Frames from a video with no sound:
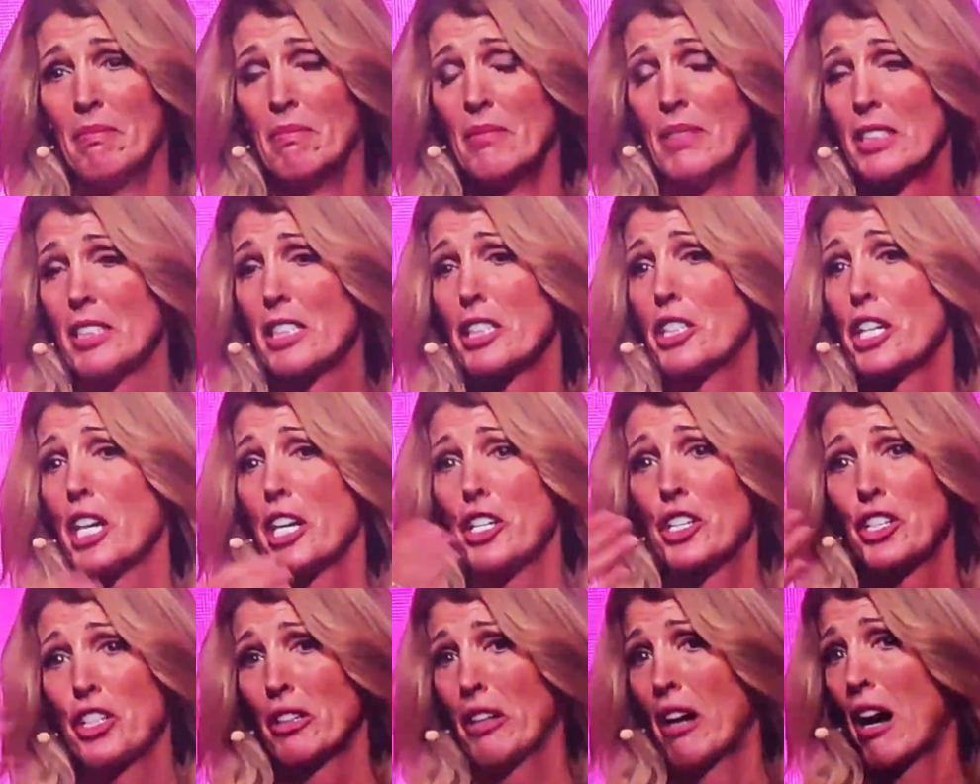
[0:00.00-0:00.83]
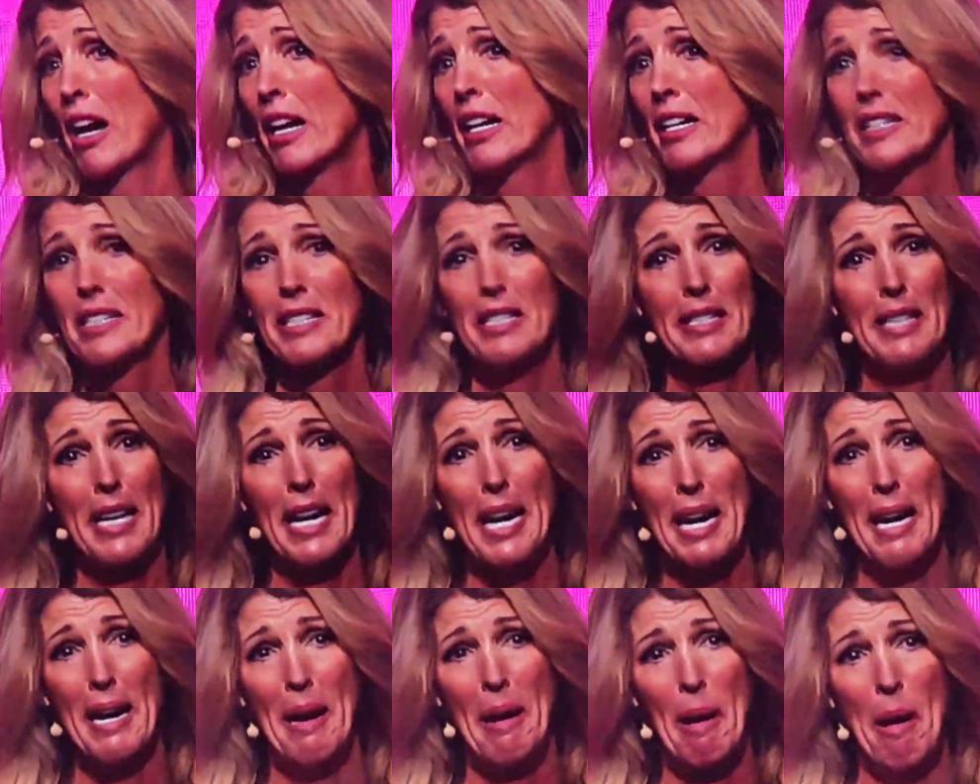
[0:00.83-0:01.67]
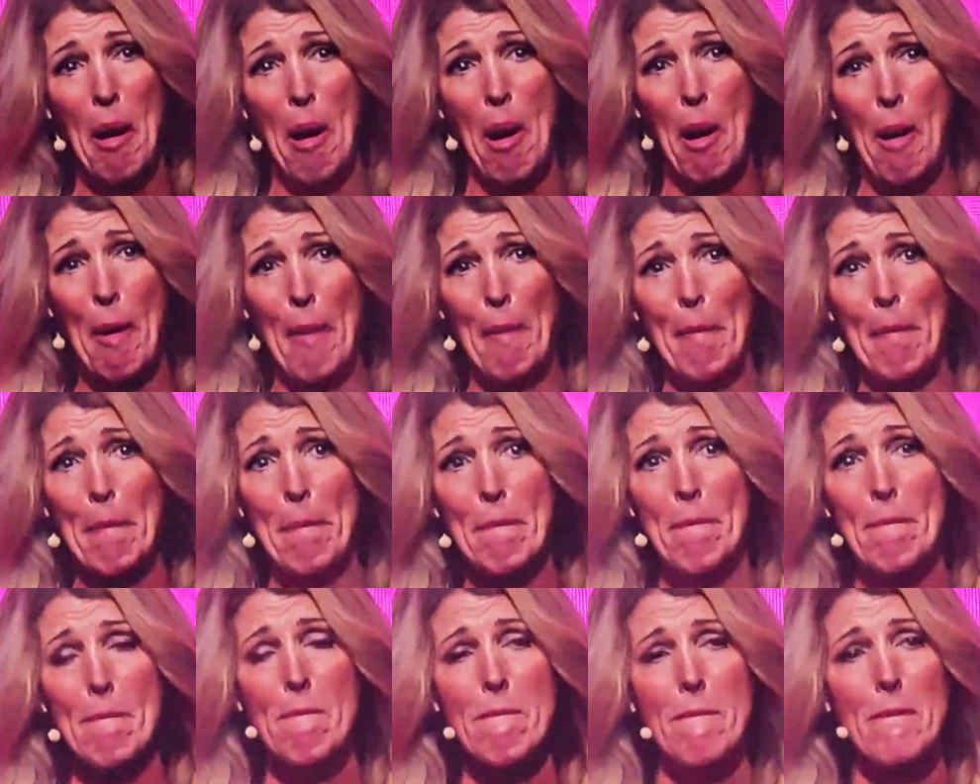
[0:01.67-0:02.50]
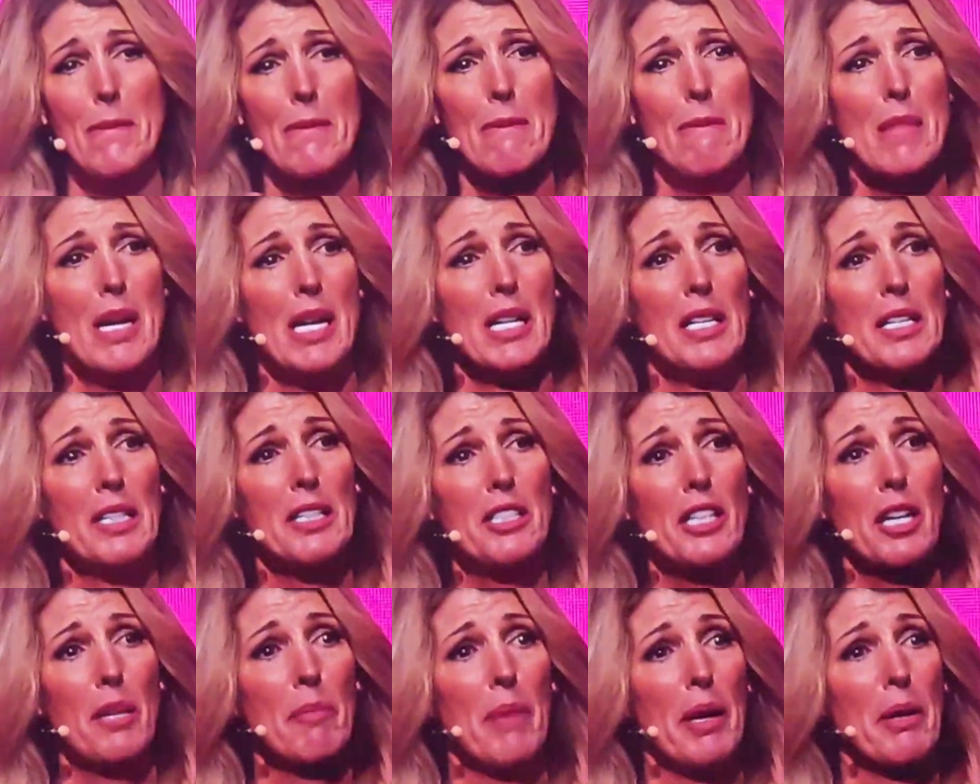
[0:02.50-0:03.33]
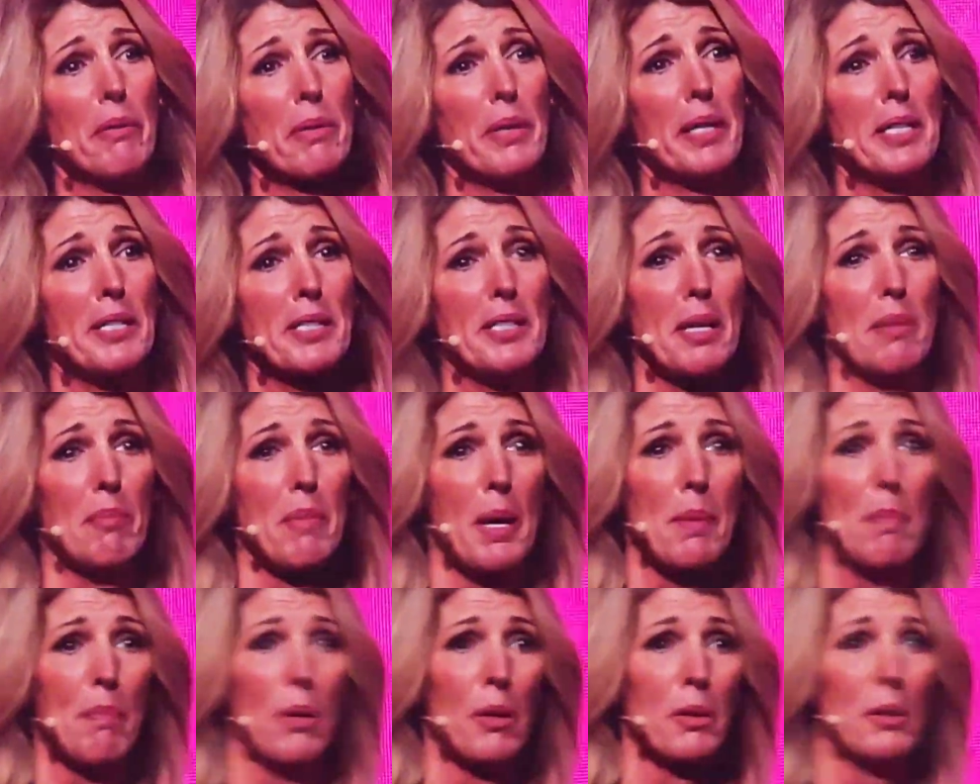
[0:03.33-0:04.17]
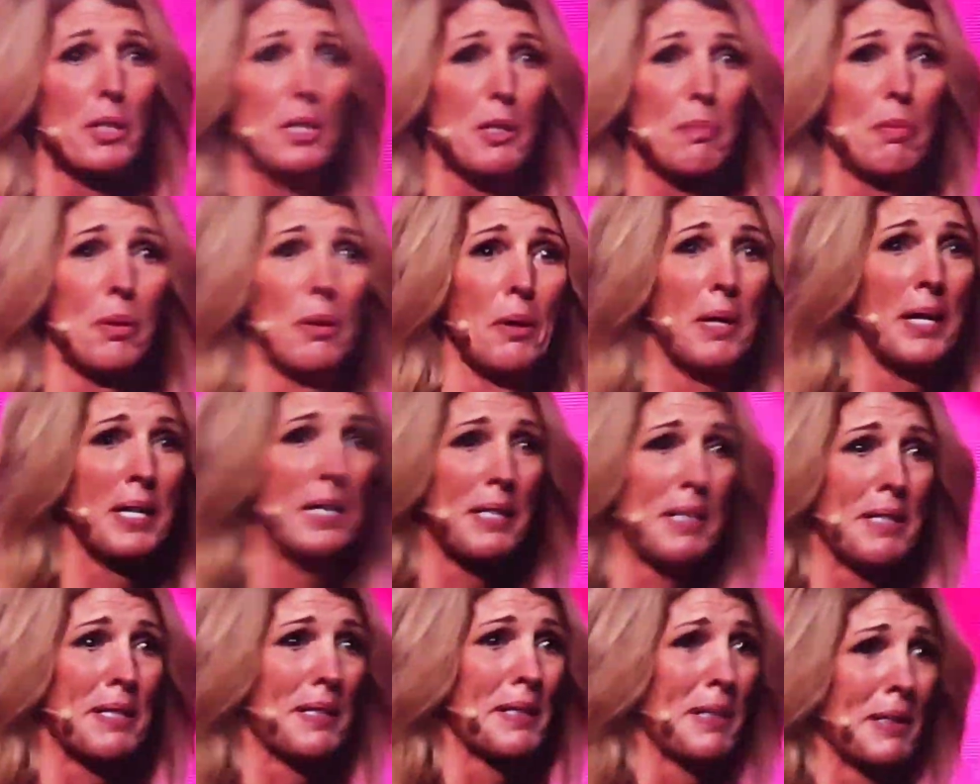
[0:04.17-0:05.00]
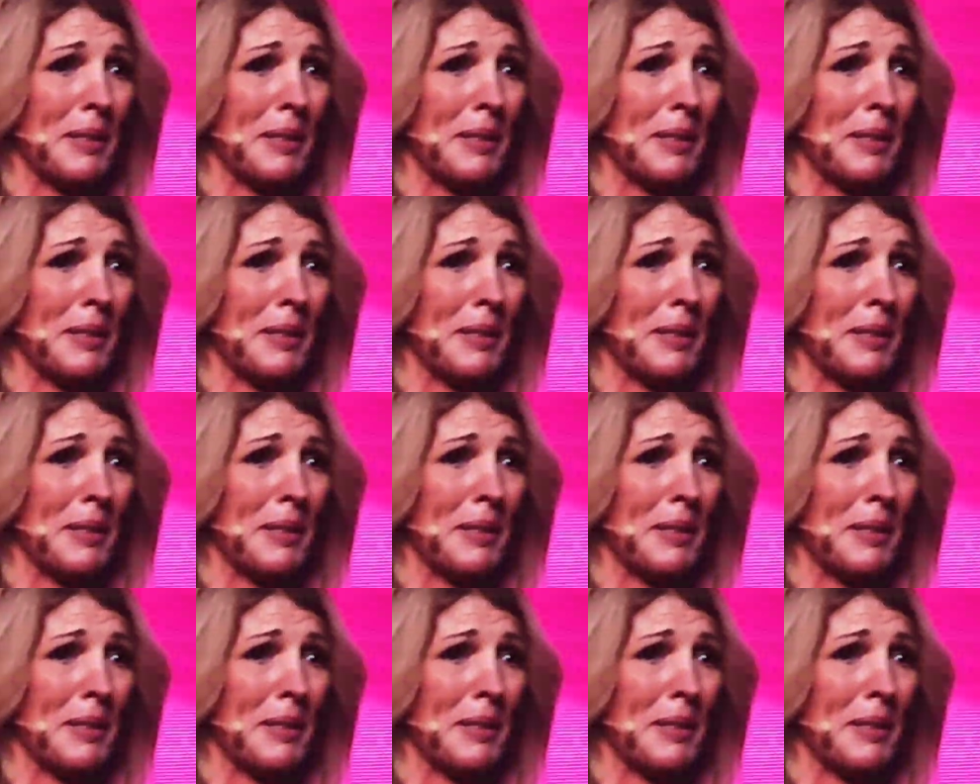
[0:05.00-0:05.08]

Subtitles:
to touch your heart today. It's on my wrists, on my pulse points.